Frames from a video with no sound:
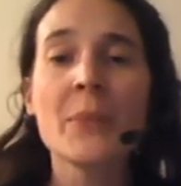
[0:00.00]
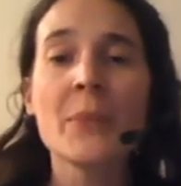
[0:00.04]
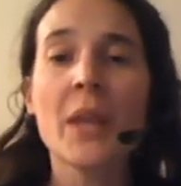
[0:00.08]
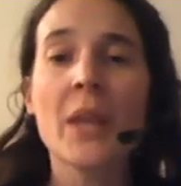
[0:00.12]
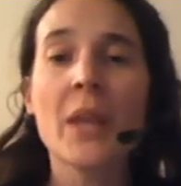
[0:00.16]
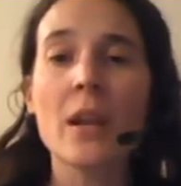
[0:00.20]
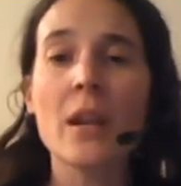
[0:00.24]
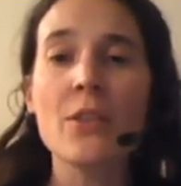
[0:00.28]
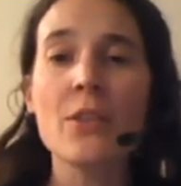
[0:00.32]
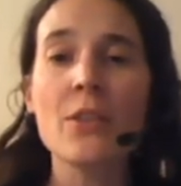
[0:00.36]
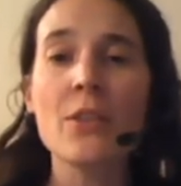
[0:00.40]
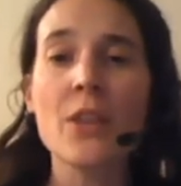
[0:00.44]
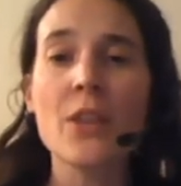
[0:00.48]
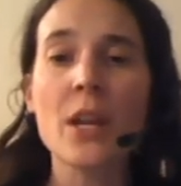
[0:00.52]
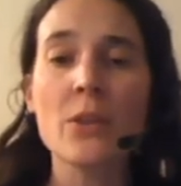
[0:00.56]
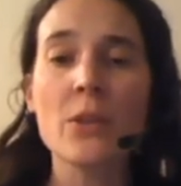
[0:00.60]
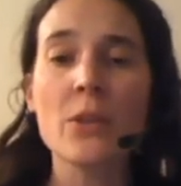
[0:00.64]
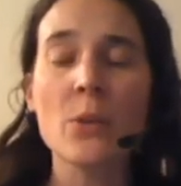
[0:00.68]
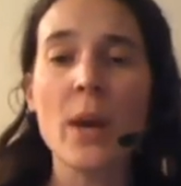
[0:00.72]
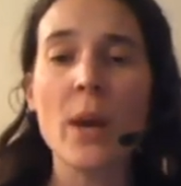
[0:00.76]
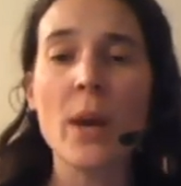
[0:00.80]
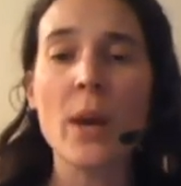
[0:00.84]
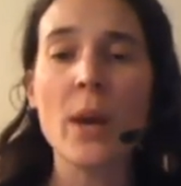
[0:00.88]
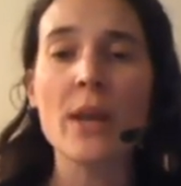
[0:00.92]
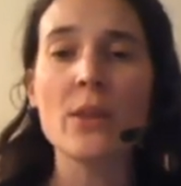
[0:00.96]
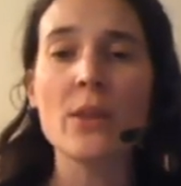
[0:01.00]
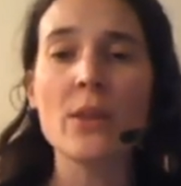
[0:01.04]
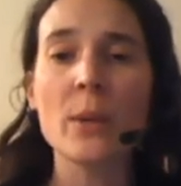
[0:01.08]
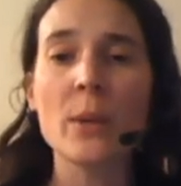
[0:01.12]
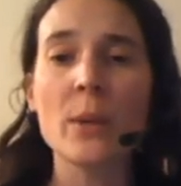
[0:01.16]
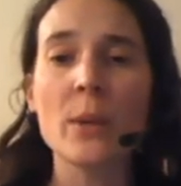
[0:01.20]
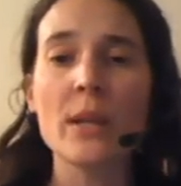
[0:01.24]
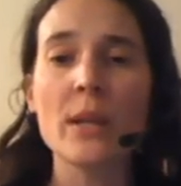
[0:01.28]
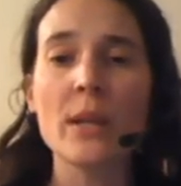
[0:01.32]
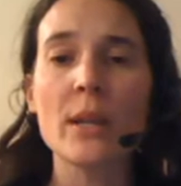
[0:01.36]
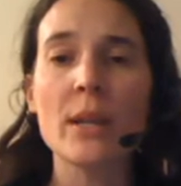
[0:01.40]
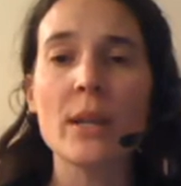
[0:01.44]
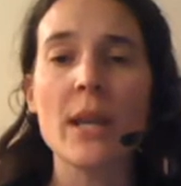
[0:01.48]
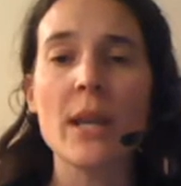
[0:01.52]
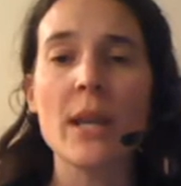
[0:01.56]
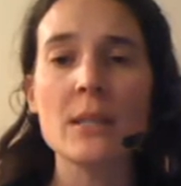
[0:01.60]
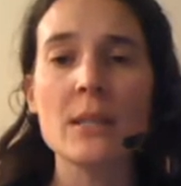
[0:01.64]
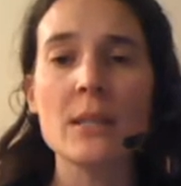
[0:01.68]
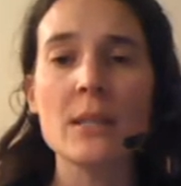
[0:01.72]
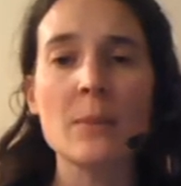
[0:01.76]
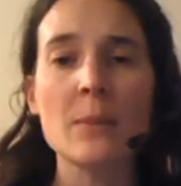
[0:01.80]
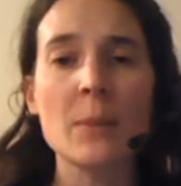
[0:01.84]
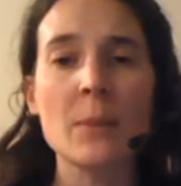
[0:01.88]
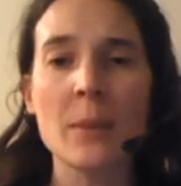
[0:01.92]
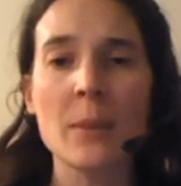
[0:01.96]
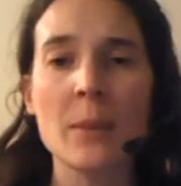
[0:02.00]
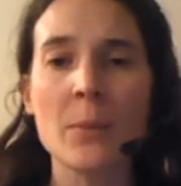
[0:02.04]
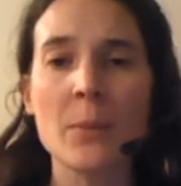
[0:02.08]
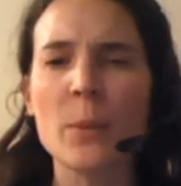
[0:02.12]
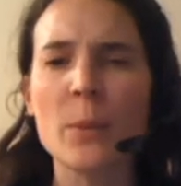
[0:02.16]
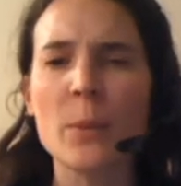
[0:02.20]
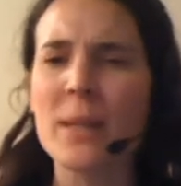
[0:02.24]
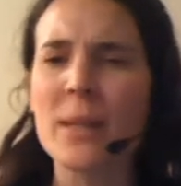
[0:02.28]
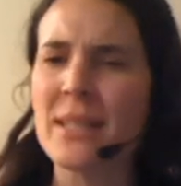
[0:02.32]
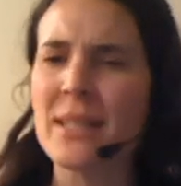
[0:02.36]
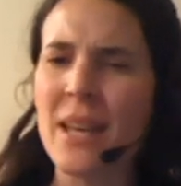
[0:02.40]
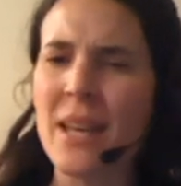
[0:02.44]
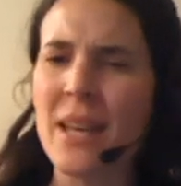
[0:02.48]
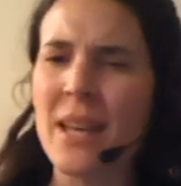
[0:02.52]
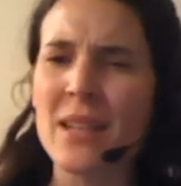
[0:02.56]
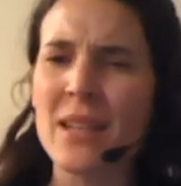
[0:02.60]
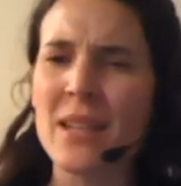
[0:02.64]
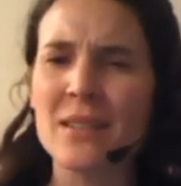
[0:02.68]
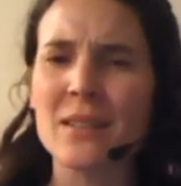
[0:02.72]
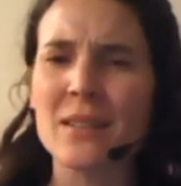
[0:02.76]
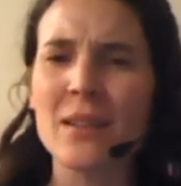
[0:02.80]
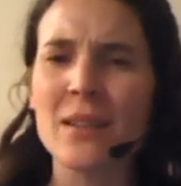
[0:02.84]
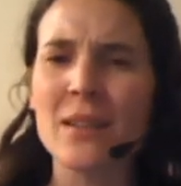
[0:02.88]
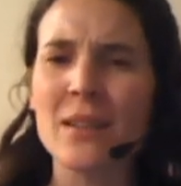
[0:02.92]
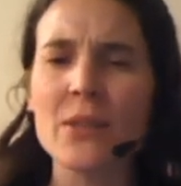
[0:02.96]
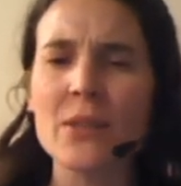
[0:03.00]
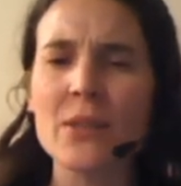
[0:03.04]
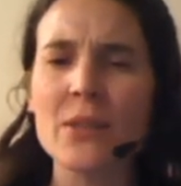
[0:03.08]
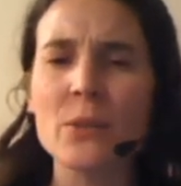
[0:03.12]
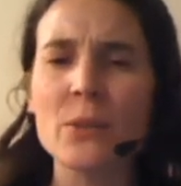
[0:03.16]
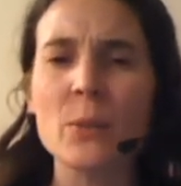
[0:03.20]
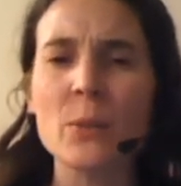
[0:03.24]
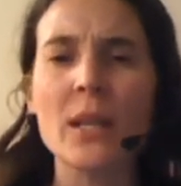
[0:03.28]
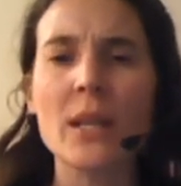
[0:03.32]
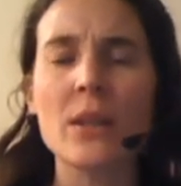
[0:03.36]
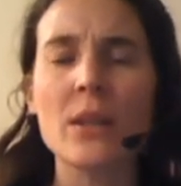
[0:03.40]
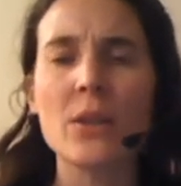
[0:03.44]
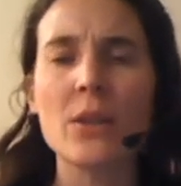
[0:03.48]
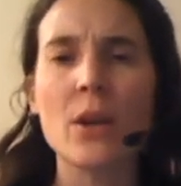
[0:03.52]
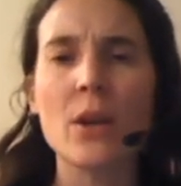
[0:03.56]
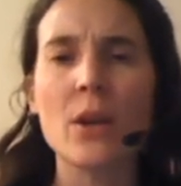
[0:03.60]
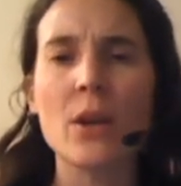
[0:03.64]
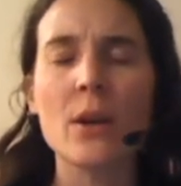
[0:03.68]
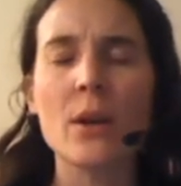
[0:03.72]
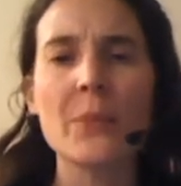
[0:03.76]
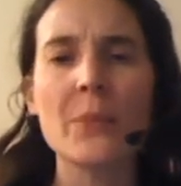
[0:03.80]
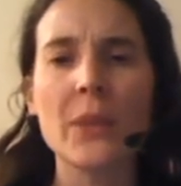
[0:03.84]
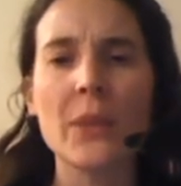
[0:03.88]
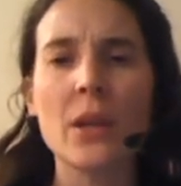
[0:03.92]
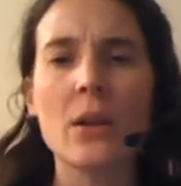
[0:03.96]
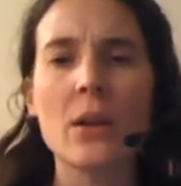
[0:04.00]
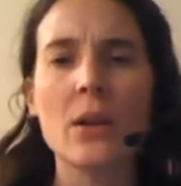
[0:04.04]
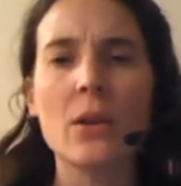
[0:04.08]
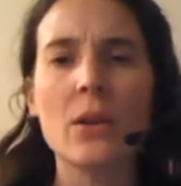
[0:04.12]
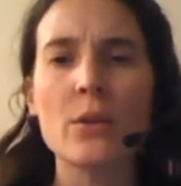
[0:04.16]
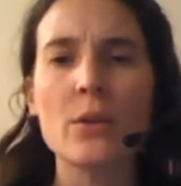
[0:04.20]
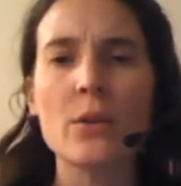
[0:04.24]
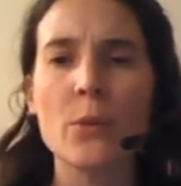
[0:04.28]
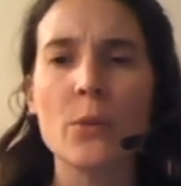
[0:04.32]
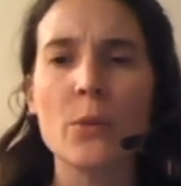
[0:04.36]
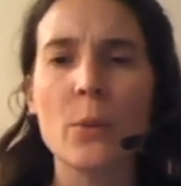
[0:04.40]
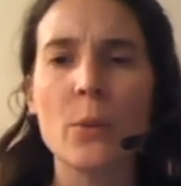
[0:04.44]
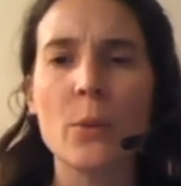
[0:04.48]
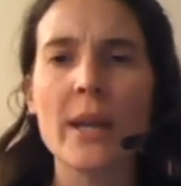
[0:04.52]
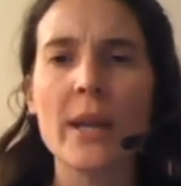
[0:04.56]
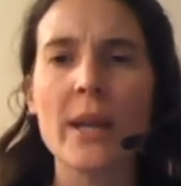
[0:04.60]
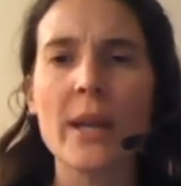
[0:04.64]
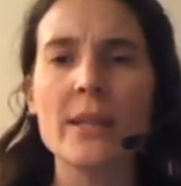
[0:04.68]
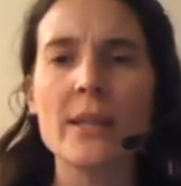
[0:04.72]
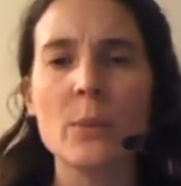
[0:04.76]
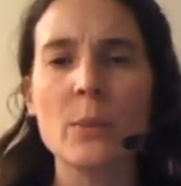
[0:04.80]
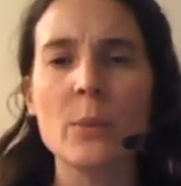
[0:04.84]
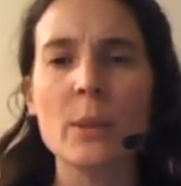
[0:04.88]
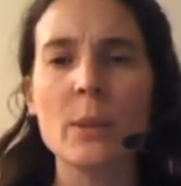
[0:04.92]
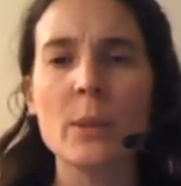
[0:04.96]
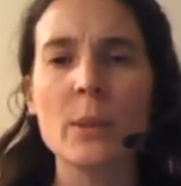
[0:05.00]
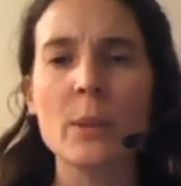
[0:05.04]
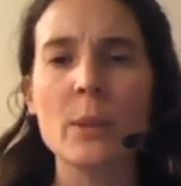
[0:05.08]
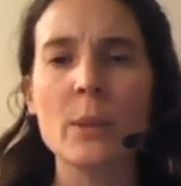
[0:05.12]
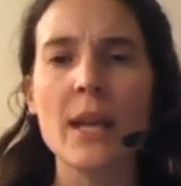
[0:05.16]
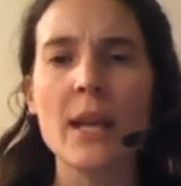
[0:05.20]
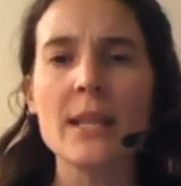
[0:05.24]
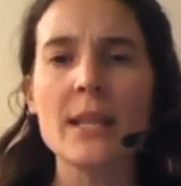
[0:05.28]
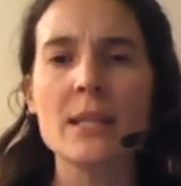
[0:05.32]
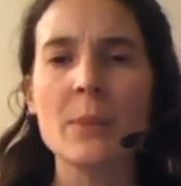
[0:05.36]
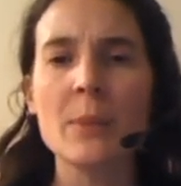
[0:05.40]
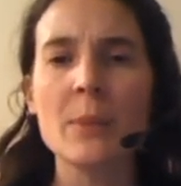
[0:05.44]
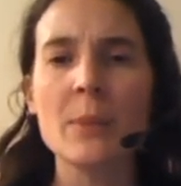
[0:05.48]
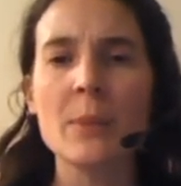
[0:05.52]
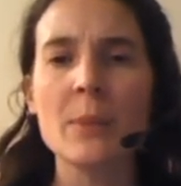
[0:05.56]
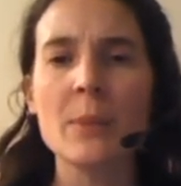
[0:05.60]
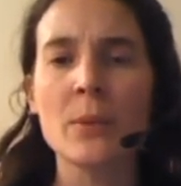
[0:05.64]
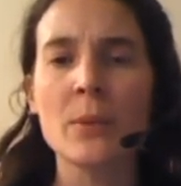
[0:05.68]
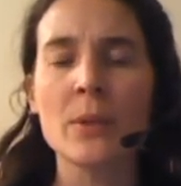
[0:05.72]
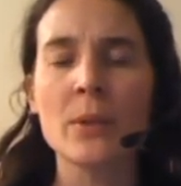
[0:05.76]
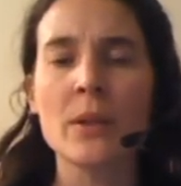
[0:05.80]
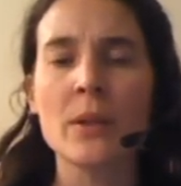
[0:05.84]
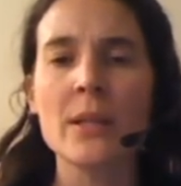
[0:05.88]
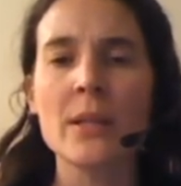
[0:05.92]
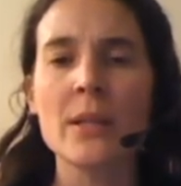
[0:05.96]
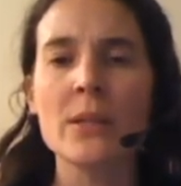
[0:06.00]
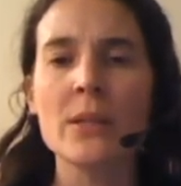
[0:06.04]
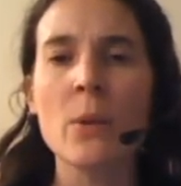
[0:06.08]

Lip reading: And I think the way that we relate to people, we said last week that a lot of the ways that we relate to people is